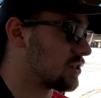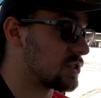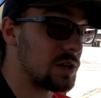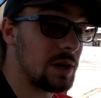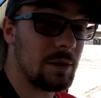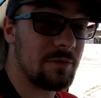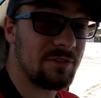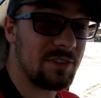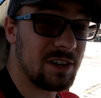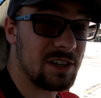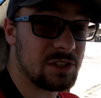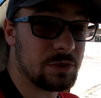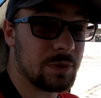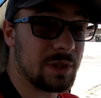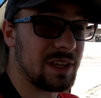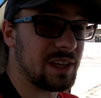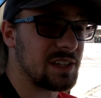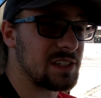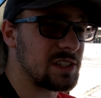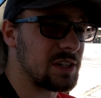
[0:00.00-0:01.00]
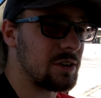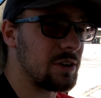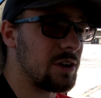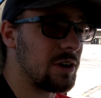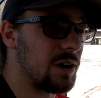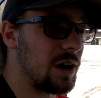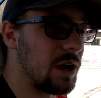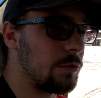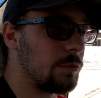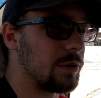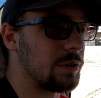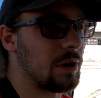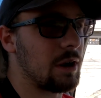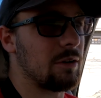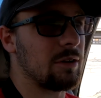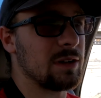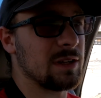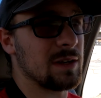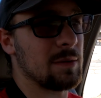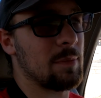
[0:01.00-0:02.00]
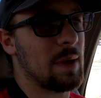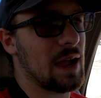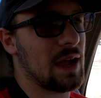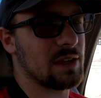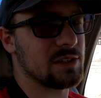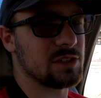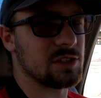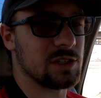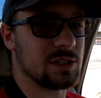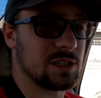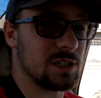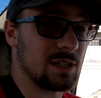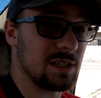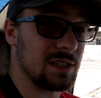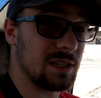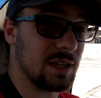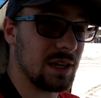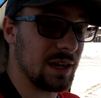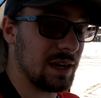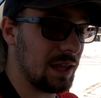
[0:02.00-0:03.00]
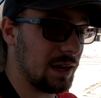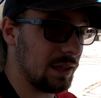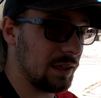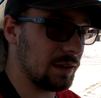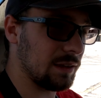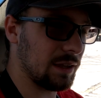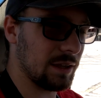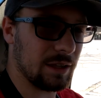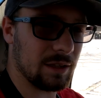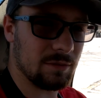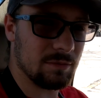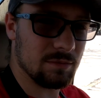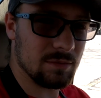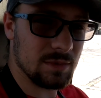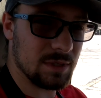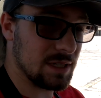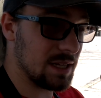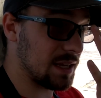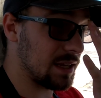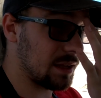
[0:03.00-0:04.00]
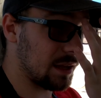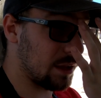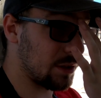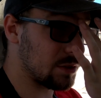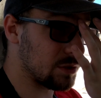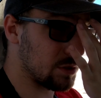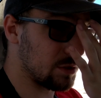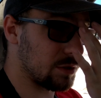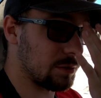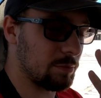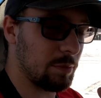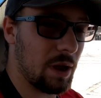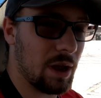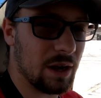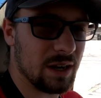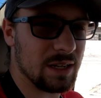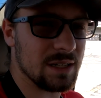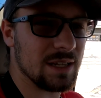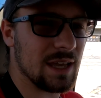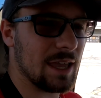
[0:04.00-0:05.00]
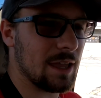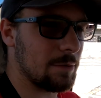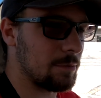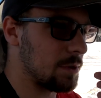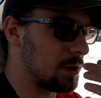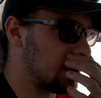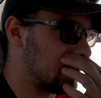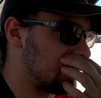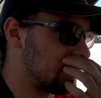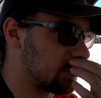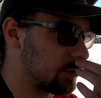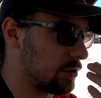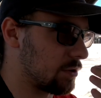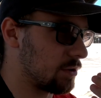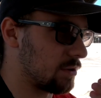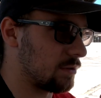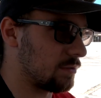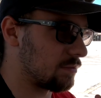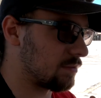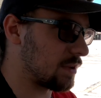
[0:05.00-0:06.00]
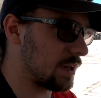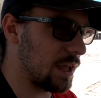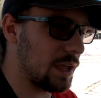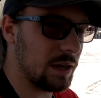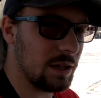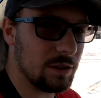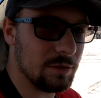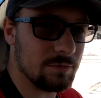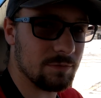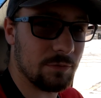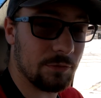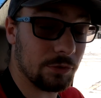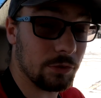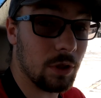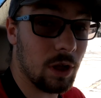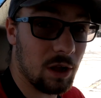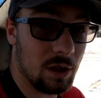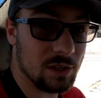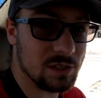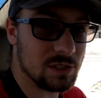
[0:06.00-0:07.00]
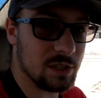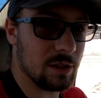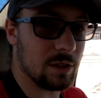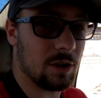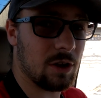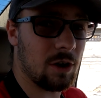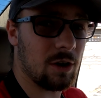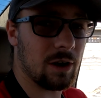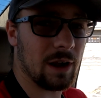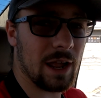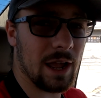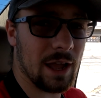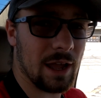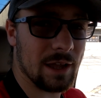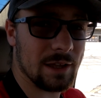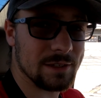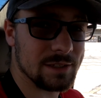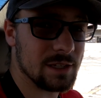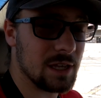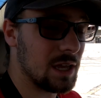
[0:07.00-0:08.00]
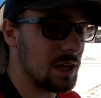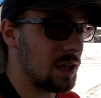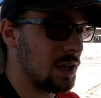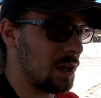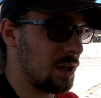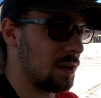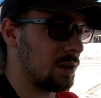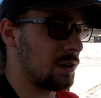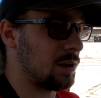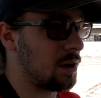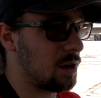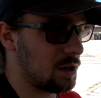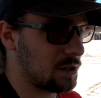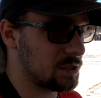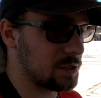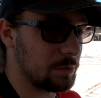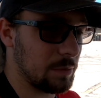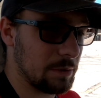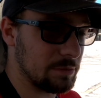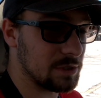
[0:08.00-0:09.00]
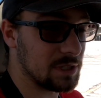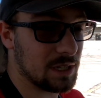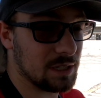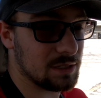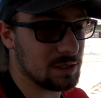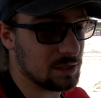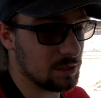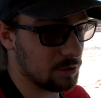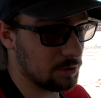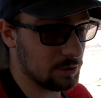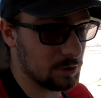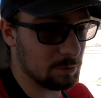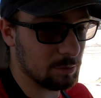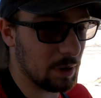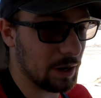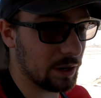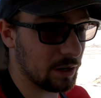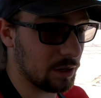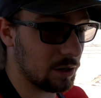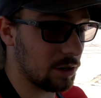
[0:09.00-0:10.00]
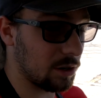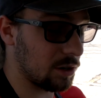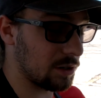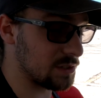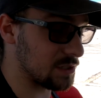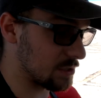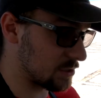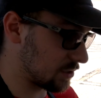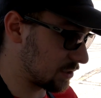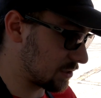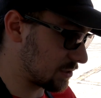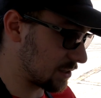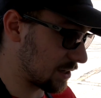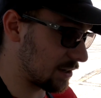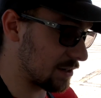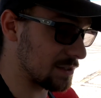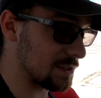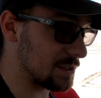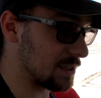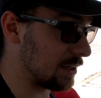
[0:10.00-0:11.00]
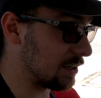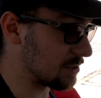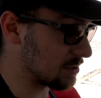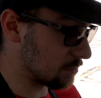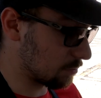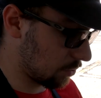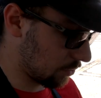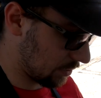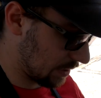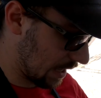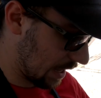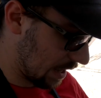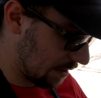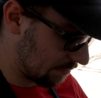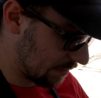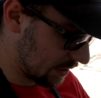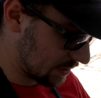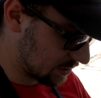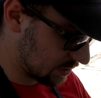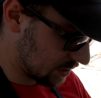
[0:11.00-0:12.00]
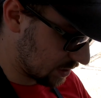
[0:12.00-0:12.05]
So now I'm finished with the exterior. I went around and did a pass just to get any like dings or body damage or any flaws that the car has. Auction websites, you know, you're buying a car essentially sight unseen, is important to have that